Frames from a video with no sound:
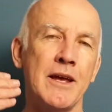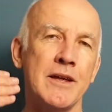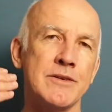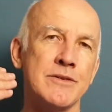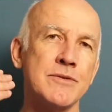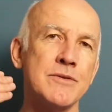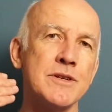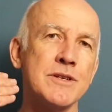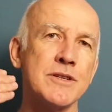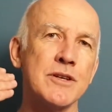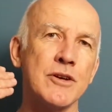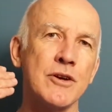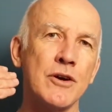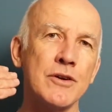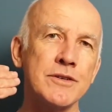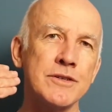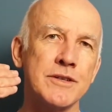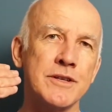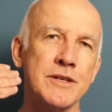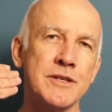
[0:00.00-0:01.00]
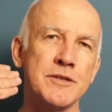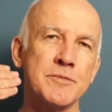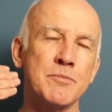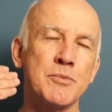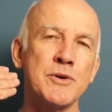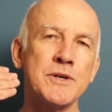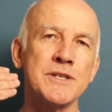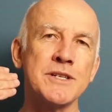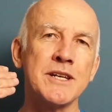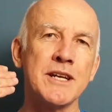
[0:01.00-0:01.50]
as soon as this
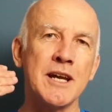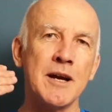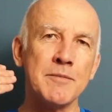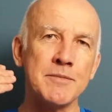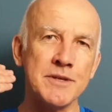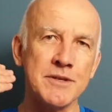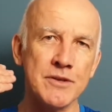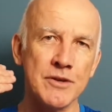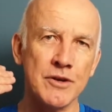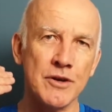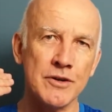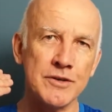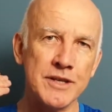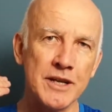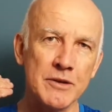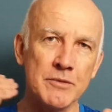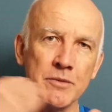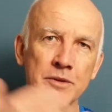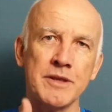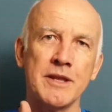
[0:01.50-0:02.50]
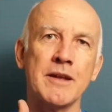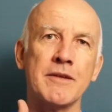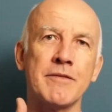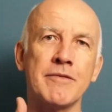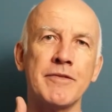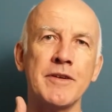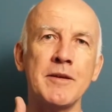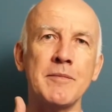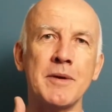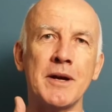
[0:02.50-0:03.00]
poison comes into contact with that
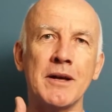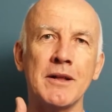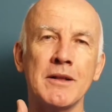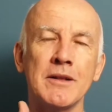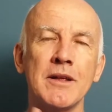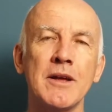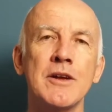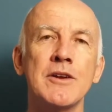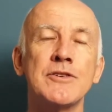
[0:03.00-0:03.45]
female,